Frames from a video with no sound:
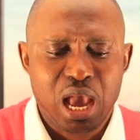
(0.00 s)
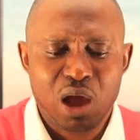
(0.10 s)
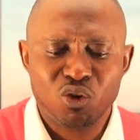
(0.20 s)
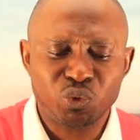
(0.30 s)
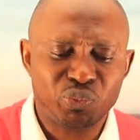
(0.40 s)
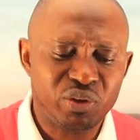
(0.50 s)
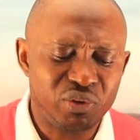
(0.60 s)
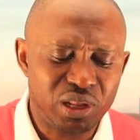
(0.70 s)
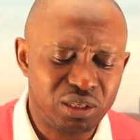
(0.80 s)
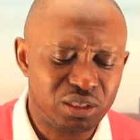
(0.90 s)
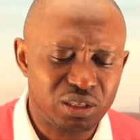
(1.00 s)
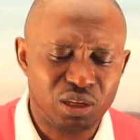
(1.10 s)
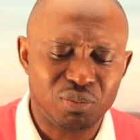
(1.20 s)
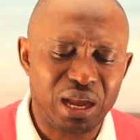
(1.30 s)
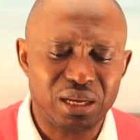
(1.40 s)
I was privileged
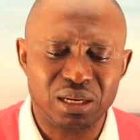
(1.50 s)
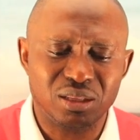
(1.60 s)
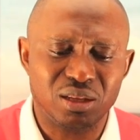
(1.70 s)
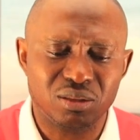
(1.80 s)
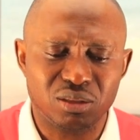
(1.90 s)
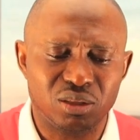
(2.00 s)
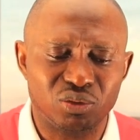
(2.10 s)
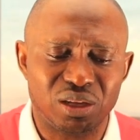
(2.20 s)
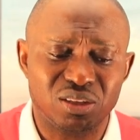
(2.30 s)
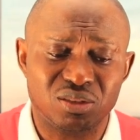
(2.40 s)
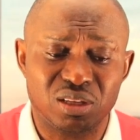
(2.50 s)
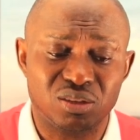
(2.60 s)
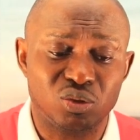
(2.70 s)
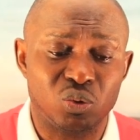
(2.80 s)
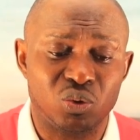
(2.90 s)
in my early days in the United
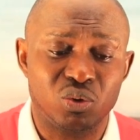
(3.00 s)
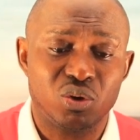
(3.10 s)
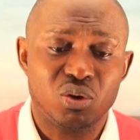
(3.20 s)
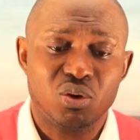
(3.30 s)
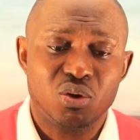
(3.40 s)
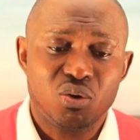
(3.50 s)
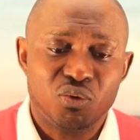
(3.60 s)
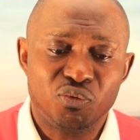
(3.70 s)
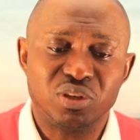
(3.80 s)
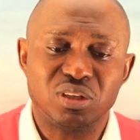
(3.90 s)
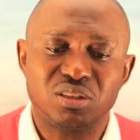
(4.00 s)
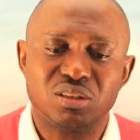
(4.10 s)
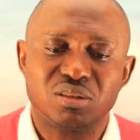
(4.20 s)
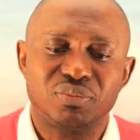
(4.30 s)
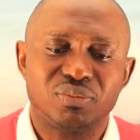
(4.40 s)
States to
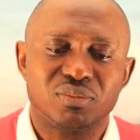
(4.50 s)
visit